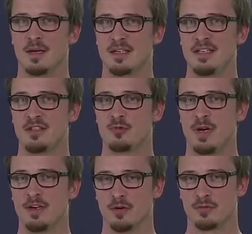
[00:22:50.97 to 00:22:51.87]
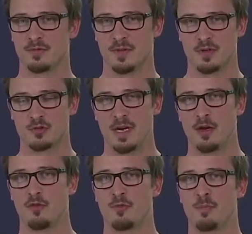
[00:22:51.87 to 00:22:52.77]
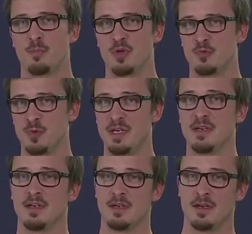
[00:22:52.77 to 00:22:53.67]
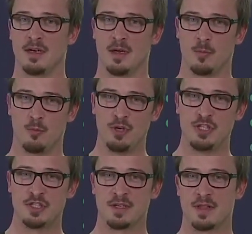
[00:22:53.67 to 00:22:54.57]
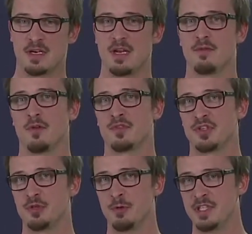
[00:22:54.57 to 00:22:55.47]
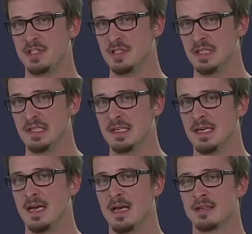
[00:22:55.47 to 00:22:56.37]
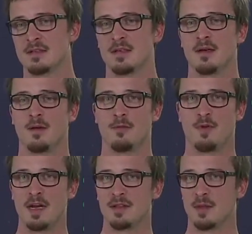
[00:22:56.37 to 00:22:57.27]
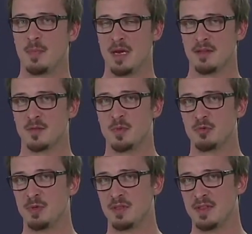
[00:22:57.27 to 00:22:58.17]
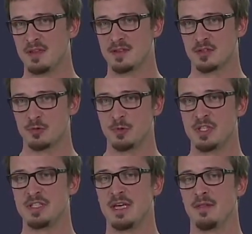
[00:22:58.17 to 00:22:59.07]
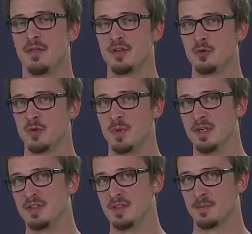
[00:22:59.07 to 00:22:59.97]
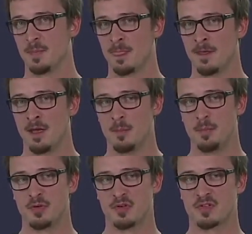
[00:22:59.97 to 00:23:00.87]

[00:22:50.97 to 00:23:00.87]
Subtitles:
key trade-off, the trade-off between reaching that level of security and finding the balance between that security and the usability. Because